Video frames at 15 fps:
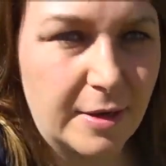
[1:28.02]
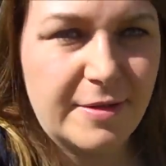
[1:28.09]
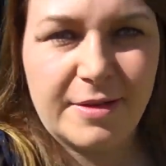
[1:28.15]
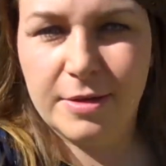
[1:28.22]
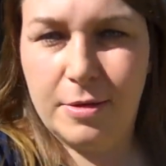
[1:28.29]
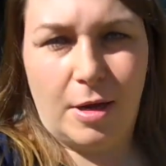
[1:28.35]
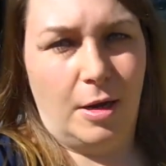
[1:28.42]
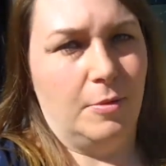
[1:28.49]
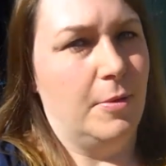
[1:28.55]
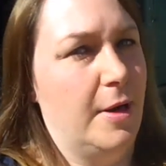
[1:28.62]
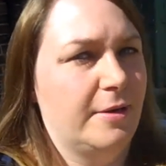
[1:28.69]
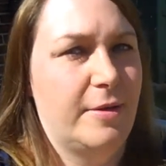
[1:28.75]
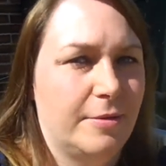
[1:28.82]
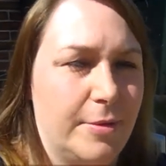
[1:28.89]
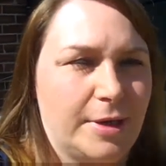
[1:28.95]
I still can't
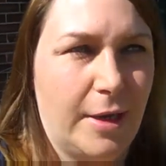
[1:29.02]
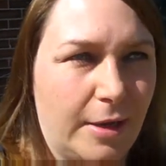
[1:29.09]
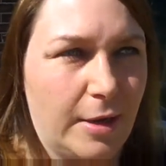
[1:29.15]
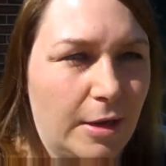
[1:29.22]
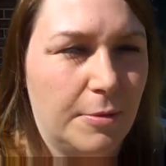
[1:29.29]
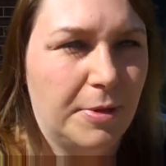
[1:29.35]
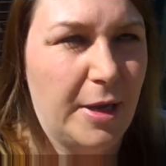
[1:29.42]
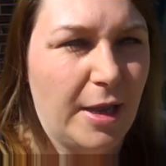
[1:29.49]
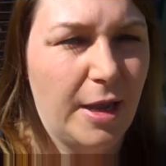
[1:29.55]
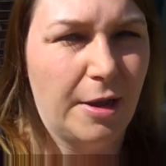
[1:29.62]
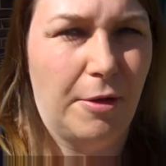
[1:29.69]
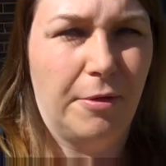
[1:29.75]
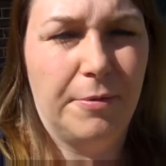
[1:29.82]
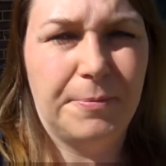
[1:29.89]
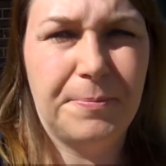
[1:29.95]
wait till we can go back
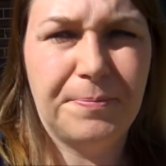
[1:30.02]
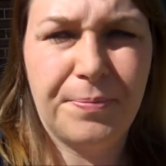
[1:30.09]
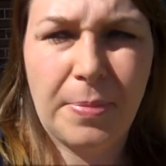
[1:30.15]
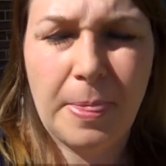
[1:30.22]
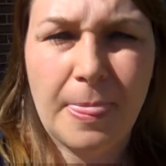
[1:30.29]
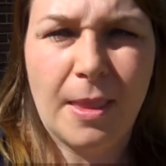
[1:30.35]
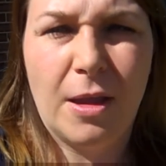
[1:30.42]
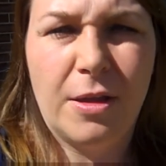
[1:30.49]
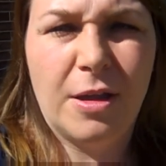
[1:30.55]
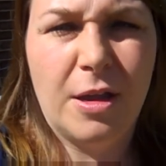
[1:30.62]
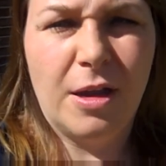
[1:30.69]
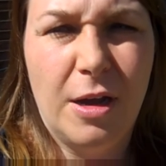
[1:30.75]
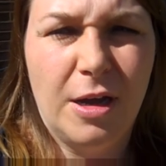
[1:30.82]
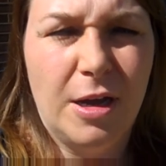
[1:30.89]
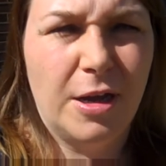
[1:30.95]
out.
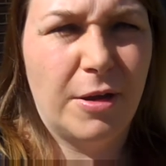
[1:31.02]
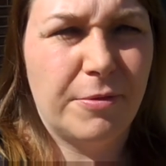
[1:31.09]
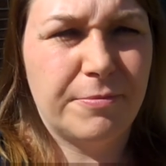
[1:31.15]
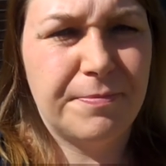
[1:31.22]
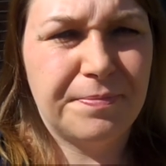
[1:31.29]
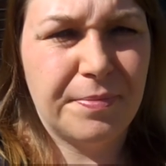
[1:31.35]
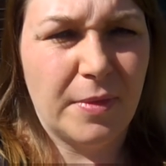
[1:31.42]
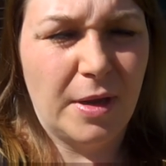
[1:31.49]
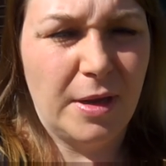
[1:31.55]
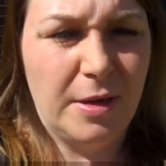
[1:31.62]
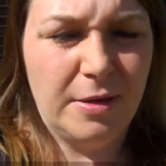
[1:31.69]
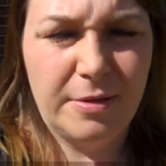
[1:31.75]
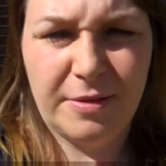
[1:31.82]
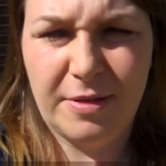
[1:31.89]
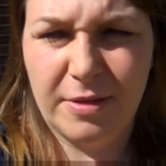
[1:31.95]
Um, it
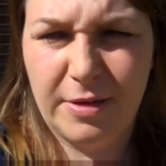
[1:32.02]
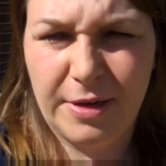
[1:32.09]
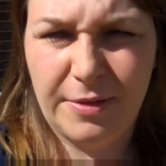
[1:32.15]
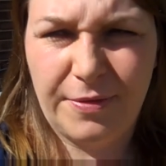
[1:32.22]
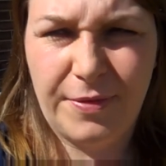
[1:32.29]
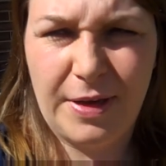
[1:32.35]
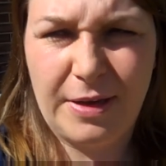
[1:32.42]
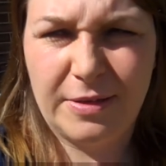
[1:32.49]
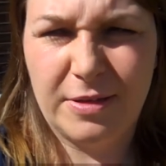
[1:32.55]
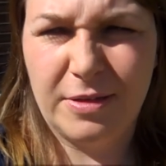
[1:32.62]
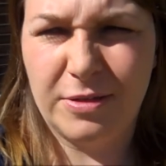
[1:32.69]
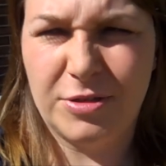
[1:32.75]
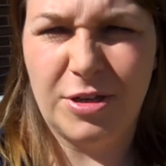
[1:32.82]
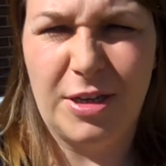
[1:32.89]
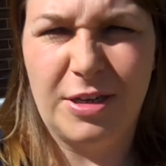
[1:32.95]
looks like things
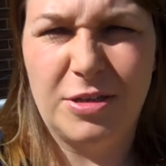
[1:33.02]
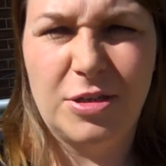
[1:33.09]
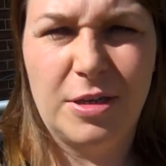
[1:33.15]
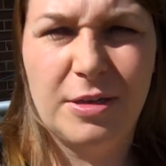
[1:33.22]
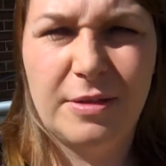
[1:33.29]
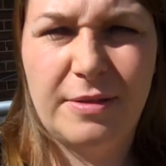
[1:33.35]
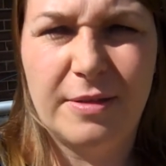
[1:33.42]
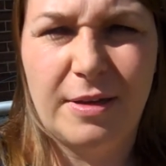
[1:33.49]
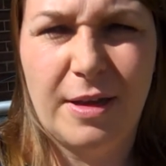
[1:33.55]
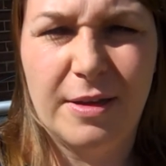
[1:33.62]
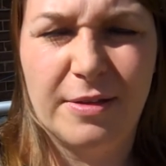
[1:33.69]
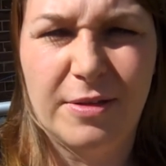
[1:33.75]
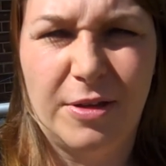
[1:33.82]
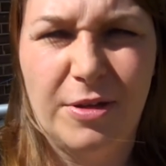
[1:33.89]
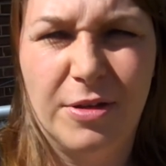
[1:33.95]
are changing, so
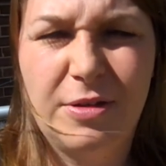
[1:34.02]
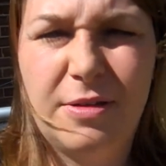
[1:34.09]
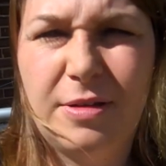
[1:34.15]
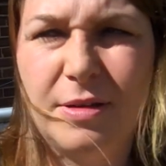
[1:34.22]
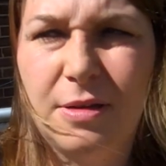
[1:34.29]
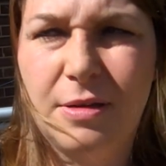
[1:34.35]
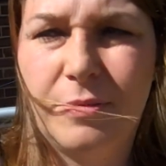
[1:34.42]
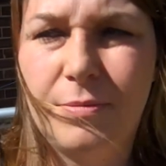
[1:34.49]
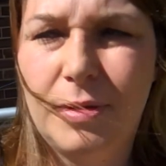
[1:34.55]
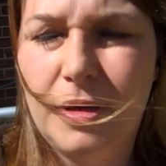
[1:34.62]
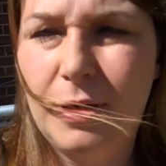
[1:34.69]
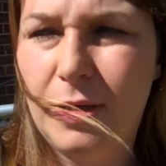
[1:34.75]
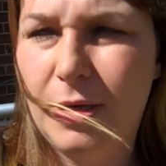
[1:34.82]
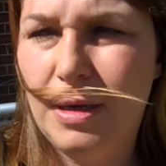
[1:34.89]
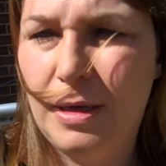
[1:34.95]
that's good.
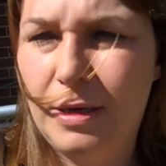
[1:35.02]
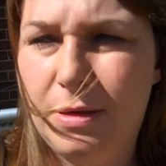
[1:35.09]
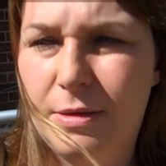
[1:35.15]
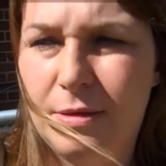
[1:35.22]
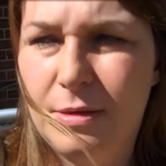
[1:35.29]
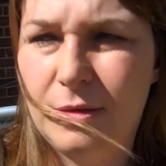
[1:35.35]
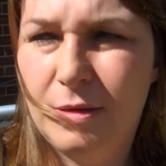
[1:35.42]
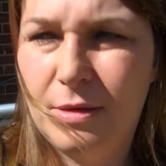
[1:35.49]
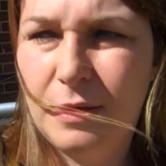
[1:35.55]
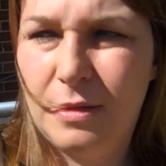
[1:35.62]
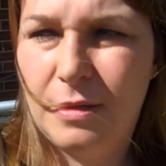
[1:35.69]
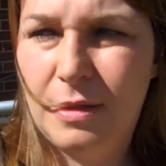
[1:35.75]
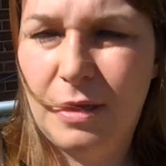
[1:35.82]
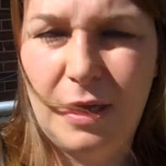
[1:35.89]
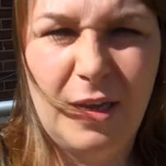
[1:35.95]
But uh,
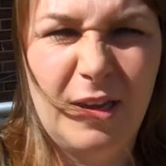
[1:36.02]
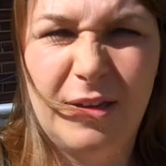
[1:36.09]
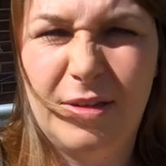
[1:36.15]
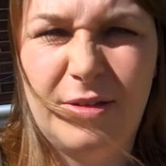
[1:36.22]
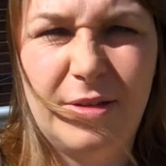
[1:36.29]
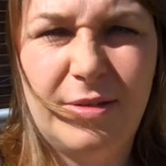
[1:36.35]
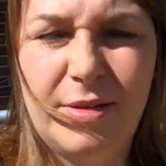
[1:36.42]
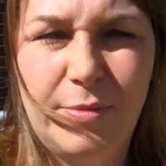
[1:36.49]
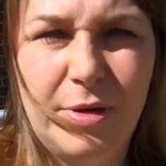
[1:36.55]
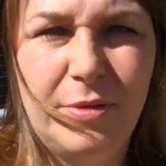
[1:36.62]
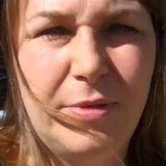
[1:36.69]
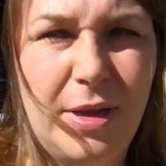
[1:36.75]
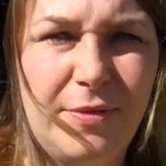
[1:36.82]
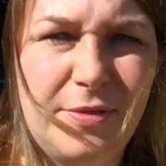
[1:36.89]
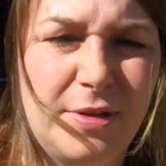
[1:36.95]
yeah, it's just something
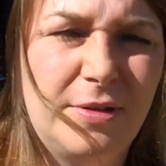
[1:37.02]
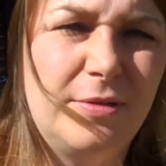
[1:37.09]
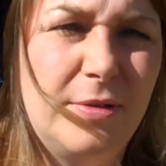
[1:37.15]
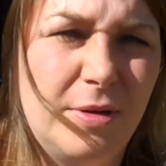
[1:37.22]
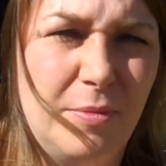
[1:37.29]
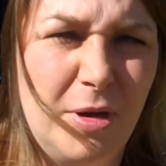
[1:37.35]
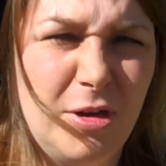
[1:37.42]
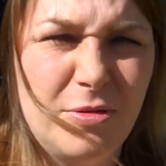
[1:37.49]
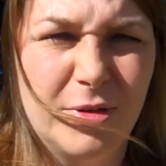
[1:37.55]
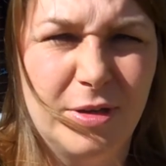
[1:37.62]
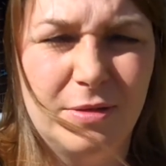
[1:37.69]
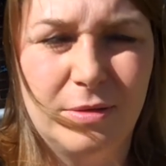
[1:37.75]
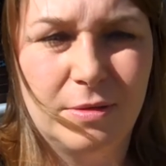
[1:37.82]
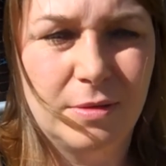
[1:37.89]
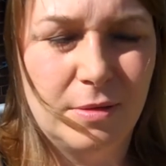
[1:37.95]
that we have to do at the
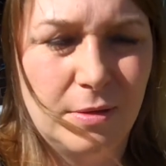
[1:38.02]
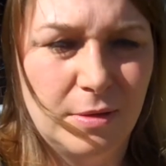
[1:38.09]
moment.